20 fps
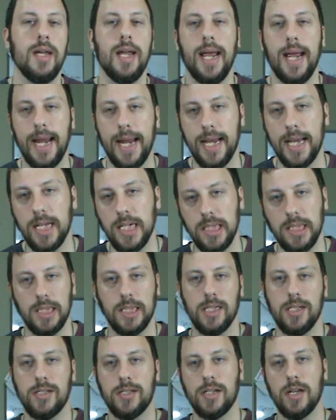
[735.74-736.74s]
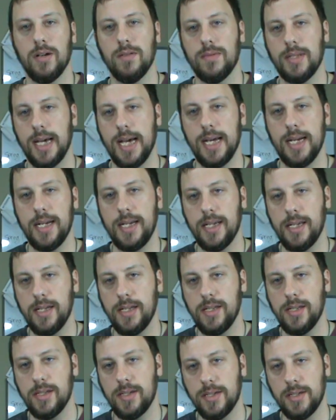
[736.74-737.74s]
And so that
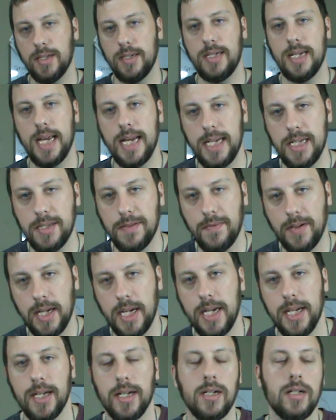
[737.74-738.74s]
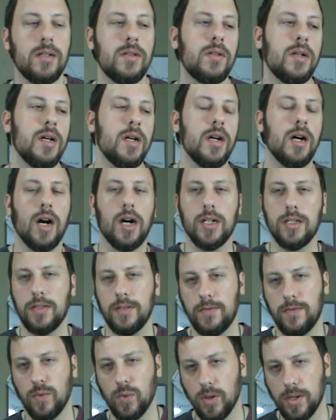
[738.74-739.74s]
is today's video on the
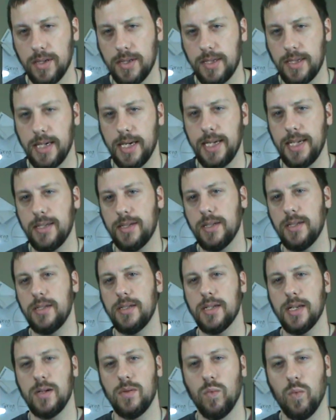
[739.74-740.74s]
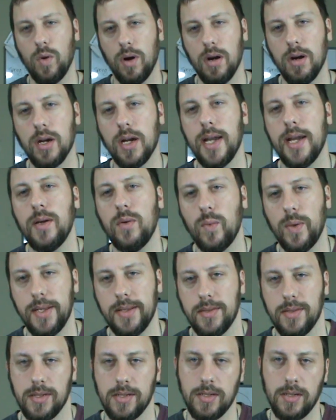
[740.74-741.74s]
4 seasons and working
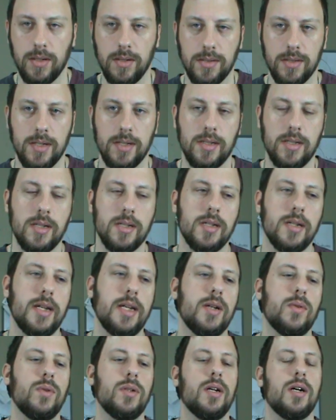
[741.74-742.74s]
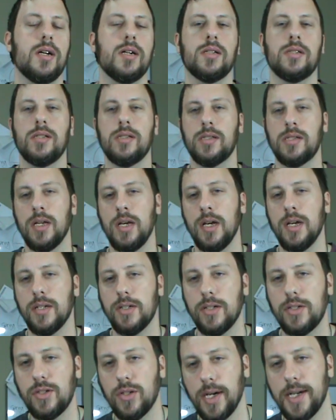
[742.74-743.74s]
with the solstices and equinoxes
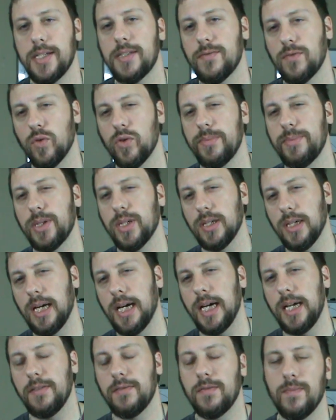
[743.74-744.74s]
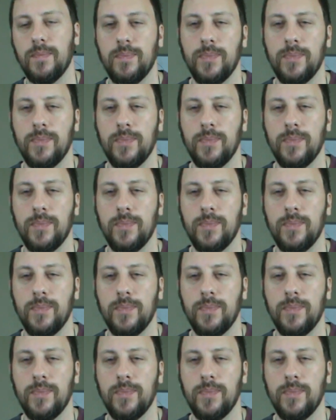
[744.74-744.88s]
to transform your life.